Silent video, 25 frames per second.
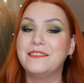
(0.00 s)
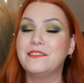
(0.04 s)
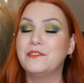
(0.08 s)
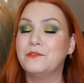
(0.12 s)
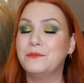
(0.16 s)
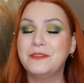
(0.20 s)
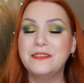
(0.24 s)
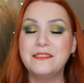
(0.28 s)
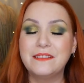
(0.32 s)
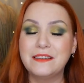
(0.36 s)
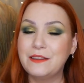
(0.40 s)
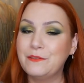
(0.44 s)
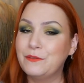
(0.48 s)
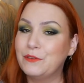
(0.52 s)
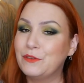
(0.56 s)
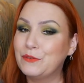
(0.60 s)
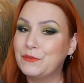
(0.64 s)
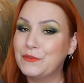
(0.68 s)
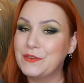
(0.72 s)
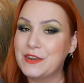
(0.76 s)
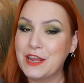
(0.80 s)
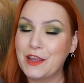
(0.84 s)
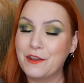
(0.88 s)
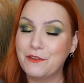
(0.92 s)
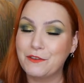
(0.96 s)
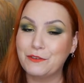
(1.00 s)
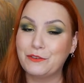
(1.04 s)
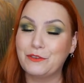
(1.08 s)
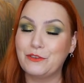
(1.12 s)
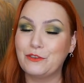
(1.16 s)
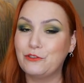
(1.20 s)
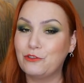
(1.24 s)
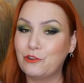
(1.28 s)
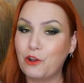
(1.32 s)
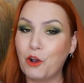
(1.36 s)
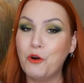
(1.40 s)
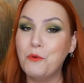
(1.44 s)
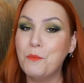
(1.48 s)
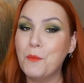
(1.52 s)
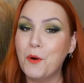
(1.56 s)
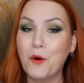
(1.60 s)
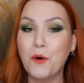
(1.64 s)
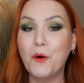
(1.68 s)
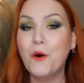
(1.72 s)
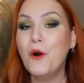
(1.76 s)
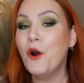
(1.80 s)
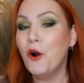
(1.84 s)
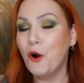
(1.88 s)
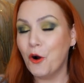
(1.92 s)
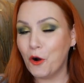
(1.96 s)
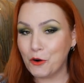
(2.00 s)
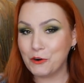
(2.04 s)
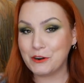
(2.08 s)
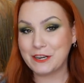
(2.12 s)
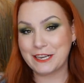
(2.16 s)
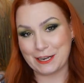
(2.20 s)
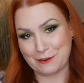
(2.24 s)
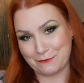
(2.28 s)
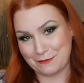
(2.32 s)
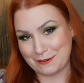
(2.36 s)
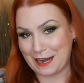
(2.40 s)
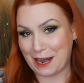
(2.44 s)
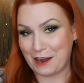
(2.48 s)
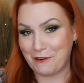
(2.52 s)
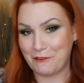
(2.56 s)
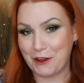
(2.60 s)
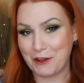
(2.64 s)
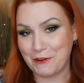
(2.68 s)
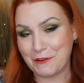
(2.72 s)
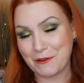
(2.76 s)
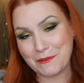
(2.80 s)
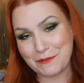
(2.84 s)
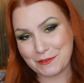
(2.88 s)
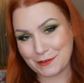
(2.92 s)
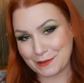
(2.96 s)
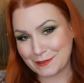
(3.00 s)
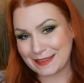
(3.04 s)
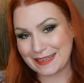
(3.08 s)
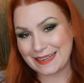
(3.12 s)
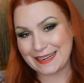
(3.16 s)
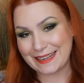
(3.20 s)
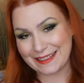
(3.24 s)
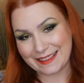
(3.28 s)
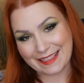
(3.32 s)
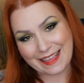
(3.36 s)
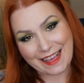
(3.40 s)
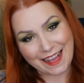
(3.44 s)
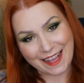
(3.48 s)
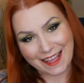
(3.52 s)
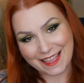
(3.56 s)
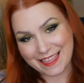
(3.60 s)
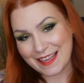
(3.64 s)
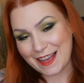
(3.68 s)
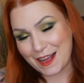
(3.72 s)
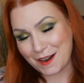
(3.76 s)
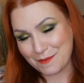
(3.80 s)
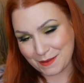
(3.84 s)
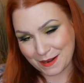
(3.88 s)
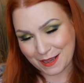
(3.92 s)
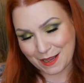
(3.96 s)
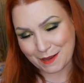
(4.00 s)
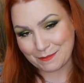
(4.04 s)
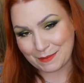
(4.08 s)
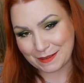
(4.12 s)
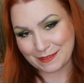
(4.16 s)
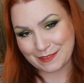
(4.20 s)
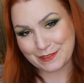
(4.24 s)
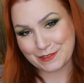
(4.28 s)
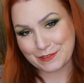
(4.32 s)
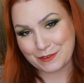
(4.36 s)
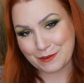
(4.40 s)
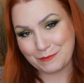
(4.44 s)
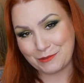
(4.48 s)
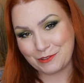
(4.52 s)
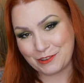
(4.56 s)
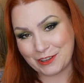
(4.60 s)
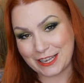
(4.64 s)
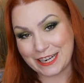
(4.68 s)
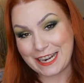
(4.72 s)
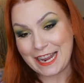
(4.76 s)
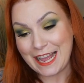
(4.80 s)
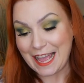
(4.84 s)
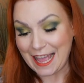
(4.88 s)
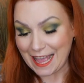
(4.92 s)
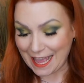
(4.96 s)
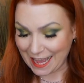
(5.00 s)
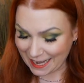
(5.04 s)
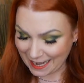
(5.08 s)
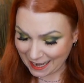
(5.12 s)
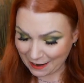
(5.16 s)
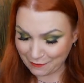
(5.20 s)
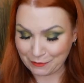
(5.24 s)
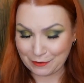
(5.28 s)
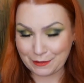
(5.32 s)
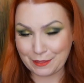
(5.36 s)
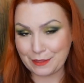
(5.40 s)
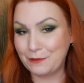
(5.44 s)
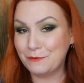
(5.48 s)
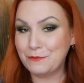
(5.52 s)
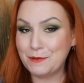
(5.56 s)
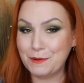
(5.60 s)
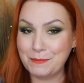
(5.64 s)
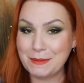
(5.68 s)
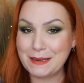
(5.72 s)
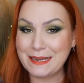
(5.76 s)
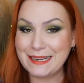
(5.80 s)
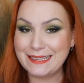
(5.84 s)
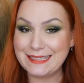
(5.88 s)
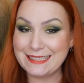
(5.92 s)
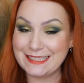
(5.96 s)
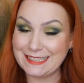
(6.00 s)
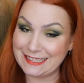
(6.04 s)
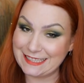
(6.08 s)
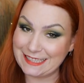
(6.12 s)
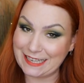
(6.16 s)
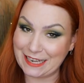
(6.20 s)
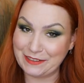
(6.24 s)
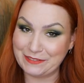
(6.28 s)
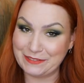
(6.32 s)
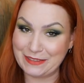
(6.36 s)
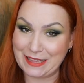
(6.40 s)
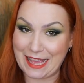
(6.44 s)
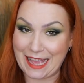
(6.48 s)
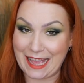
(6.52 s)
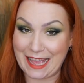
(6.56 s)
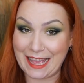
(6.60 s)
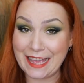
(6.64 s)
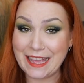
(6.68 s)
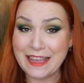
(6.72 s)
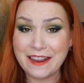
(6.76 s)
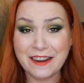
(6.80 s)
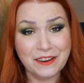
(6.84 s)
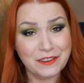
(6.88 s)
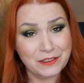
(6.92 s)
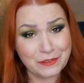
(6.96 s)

So underneath this video you'll see show more or a downward arrow. If you click that, that'll bring up my description and everything will be listed down there.